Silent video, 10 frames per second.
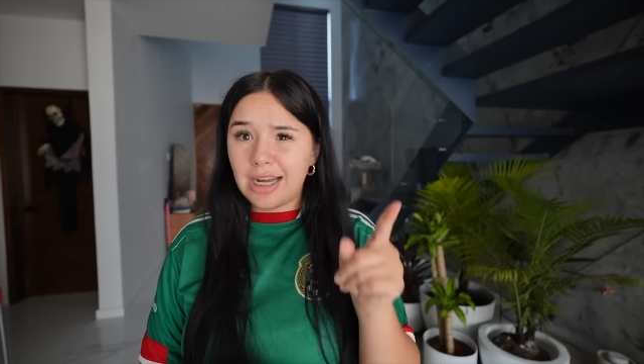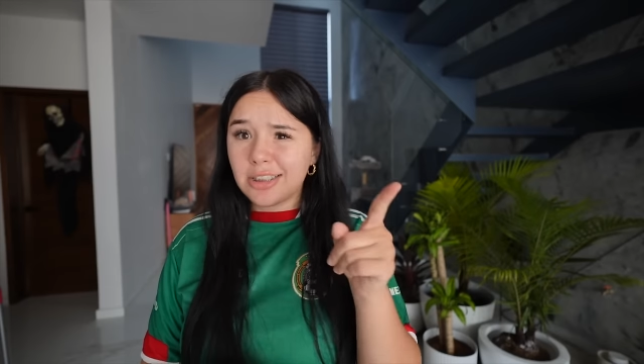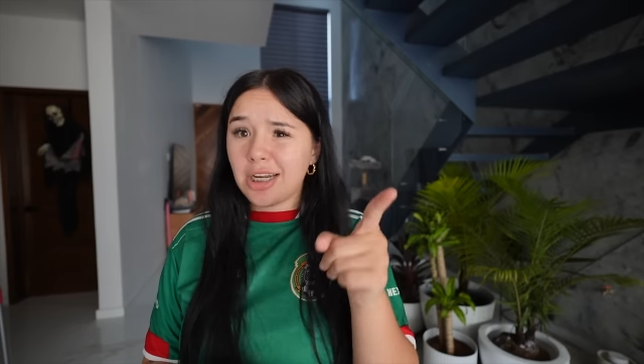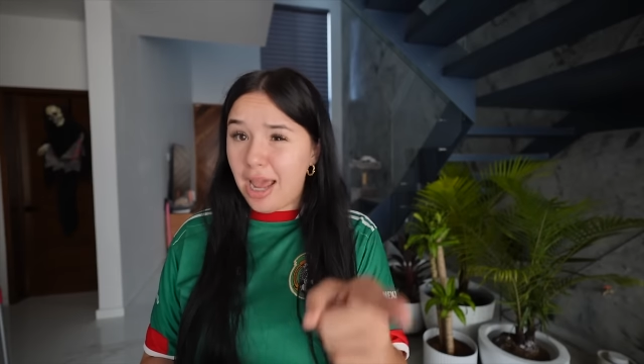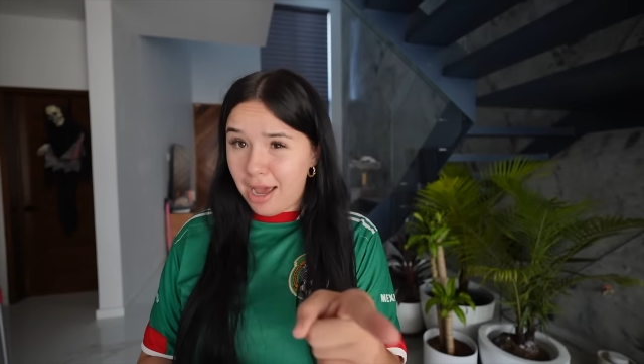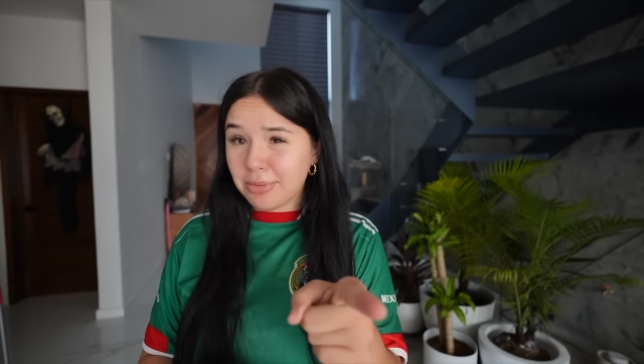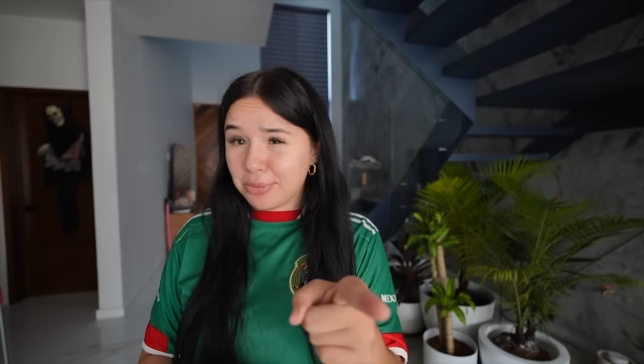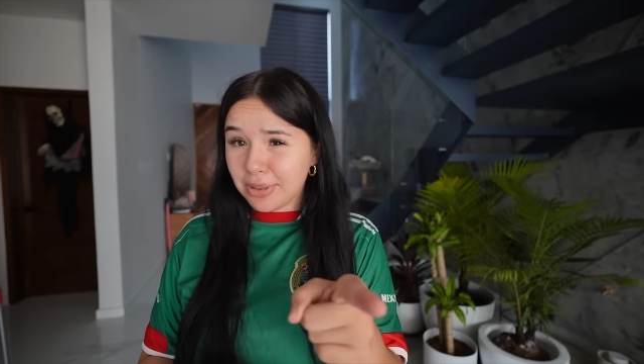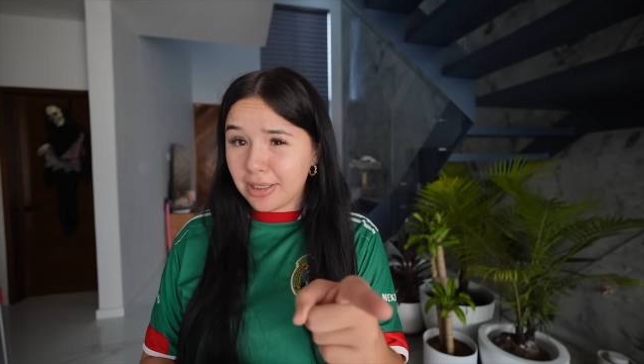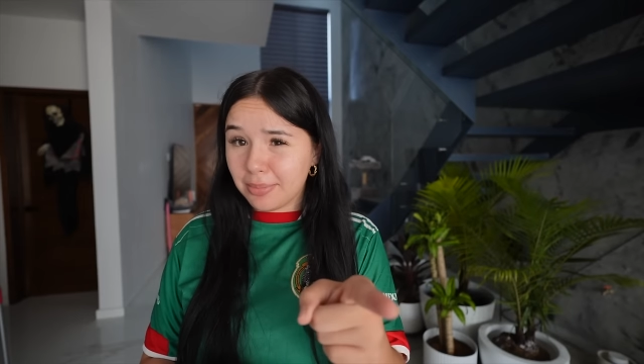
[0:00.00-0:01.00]
Actually, I have been
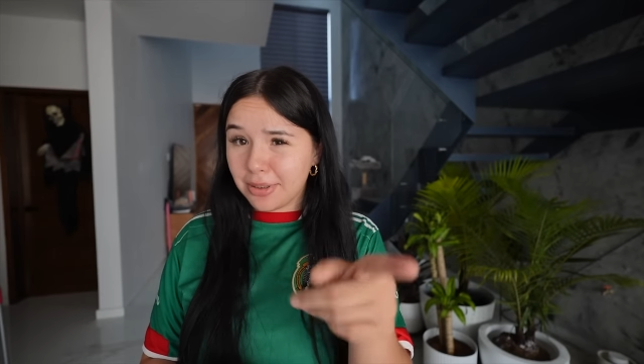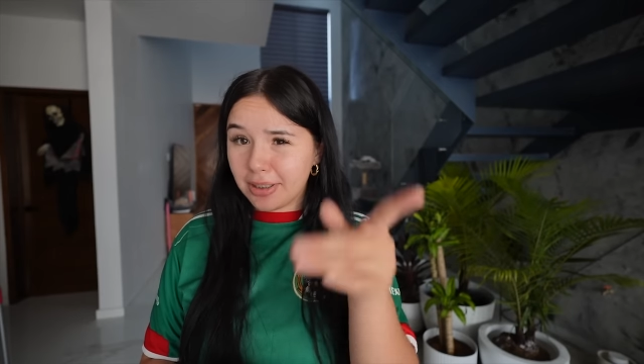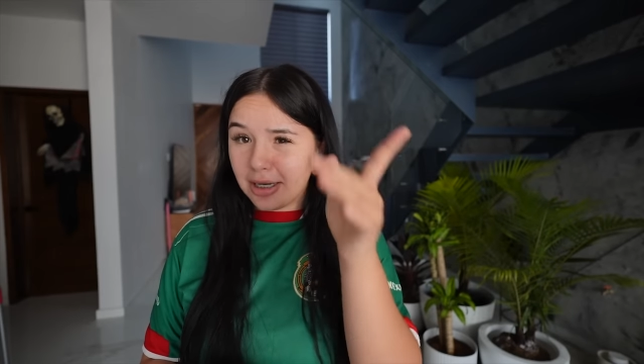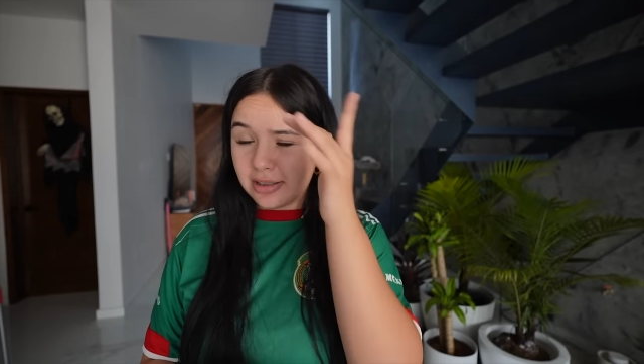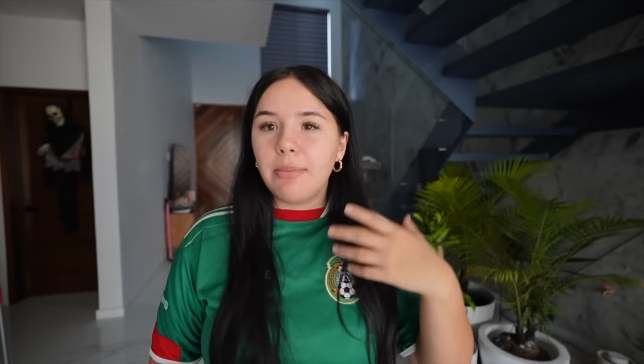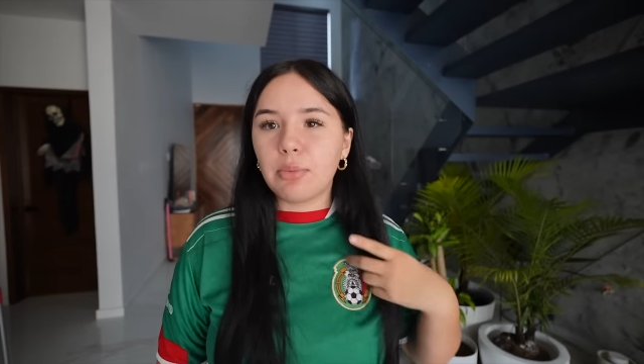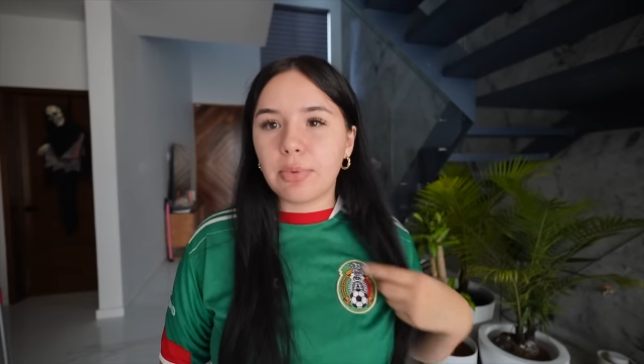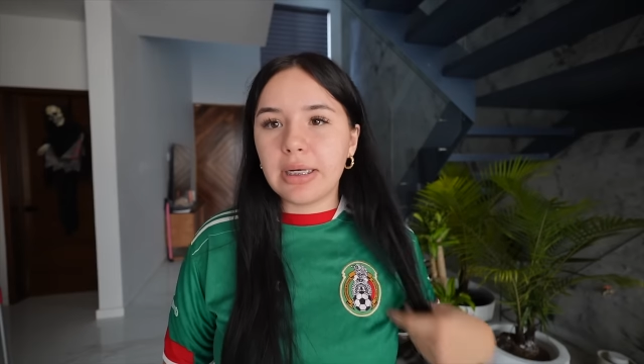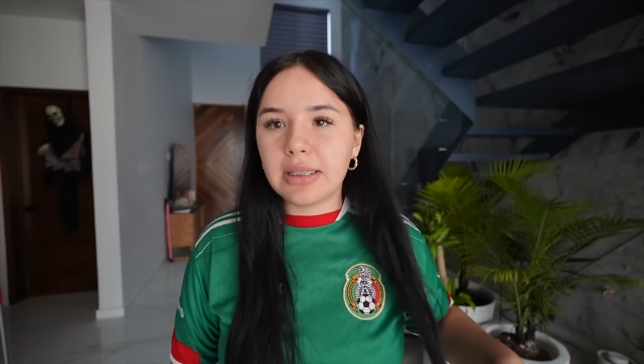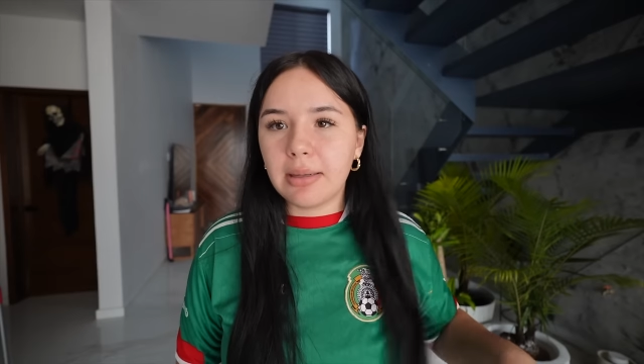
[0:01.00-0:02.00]
reading a book, guys. I've been
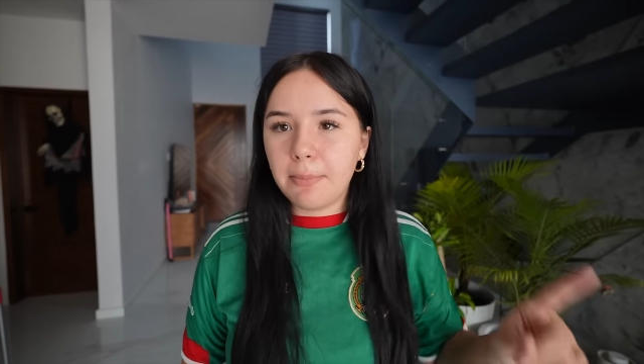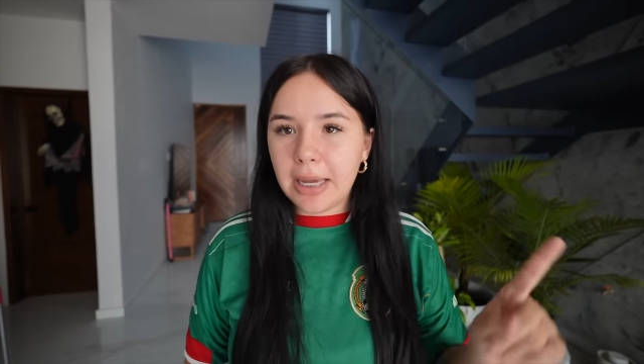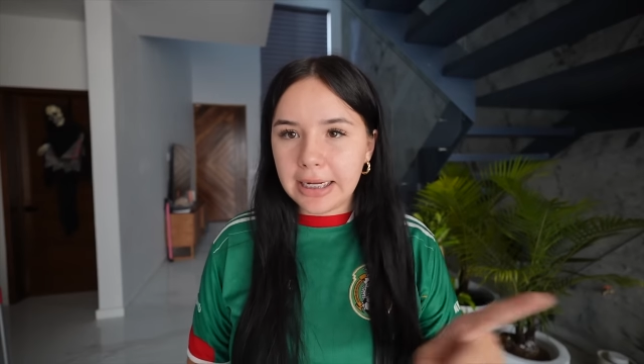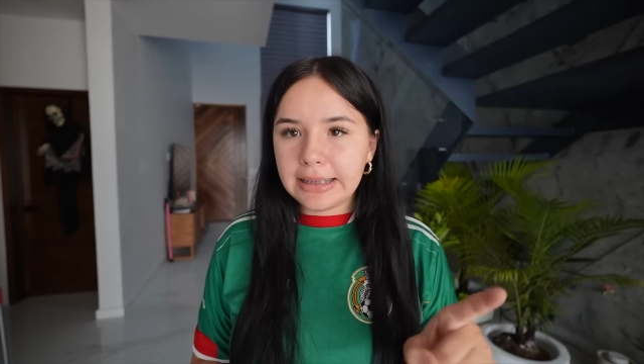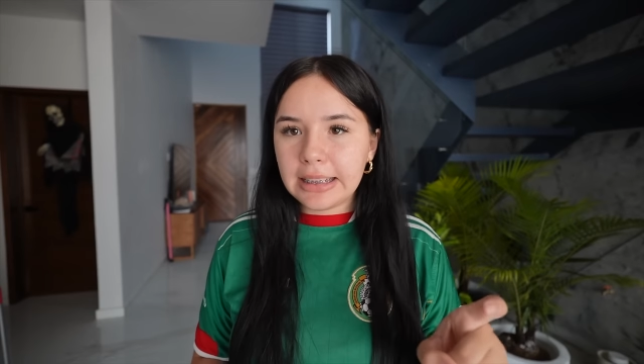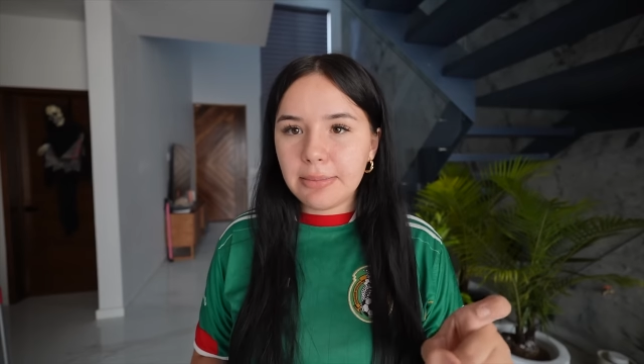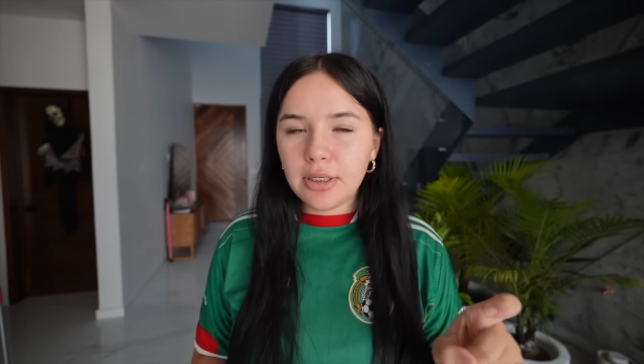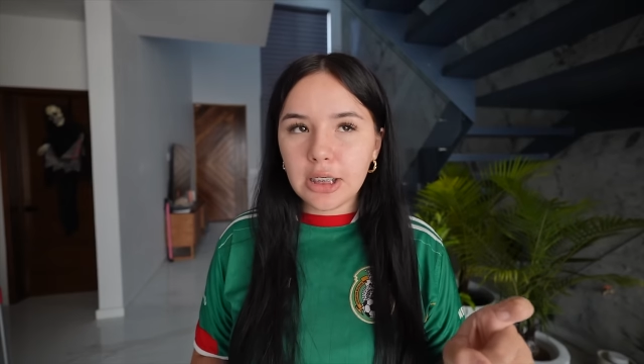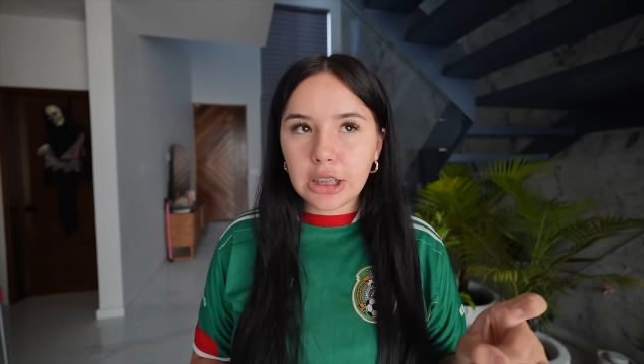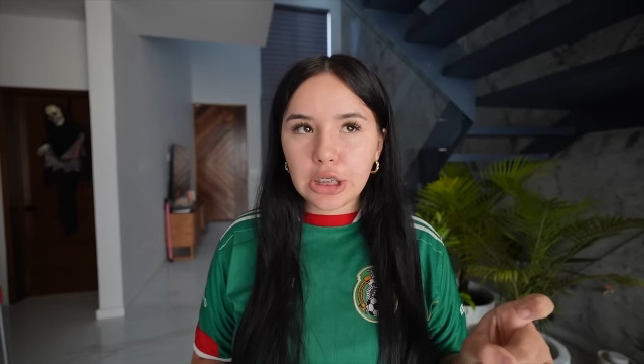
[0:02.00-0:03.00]
reading the Verity
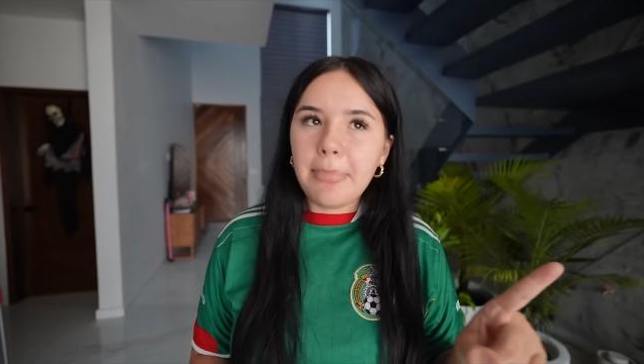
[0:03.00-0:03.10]
book.